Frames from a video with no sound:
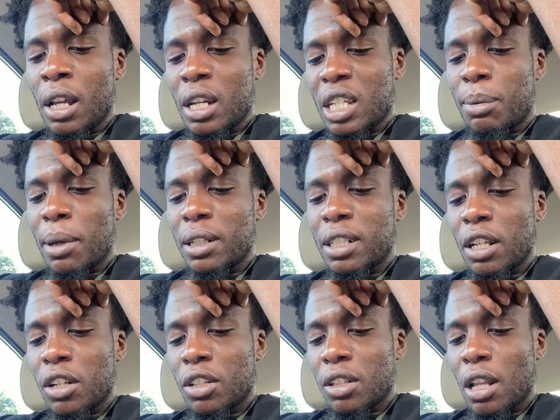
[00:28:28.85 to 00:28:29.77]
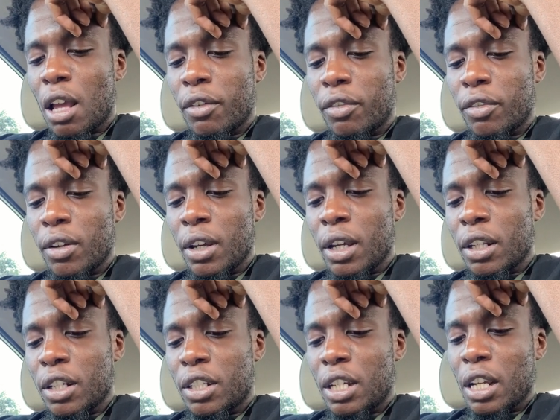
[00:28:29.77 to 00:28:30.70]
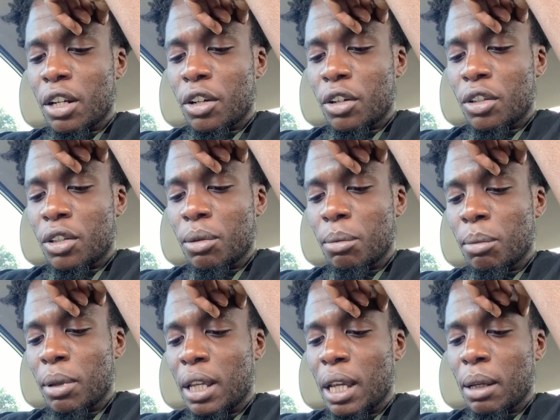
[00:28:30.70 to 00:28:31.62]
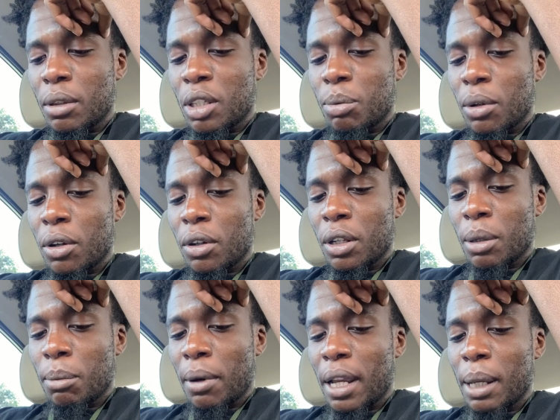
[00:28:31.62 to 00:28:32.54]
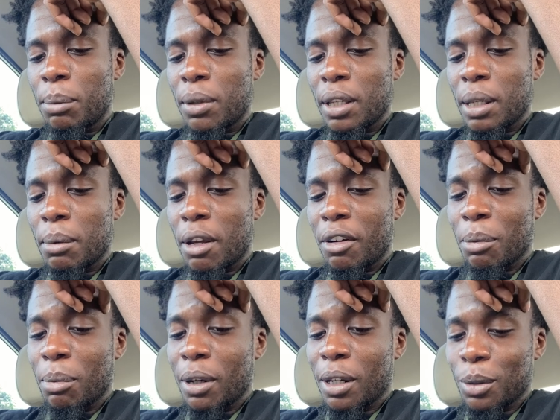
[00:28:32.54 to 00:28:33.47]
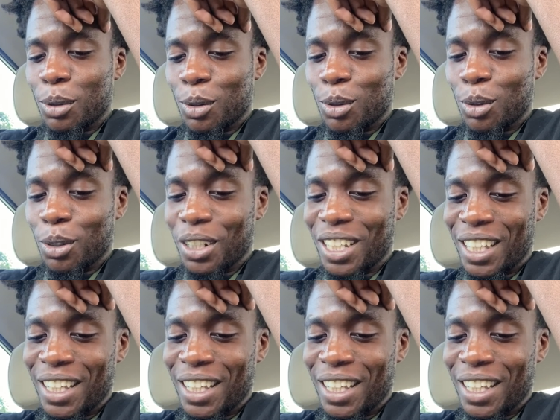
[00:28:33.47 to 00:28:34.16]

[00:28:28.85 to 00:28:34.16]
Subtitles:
The spectators left. The chanters became dispirited. By 8 p.m., everybody was going.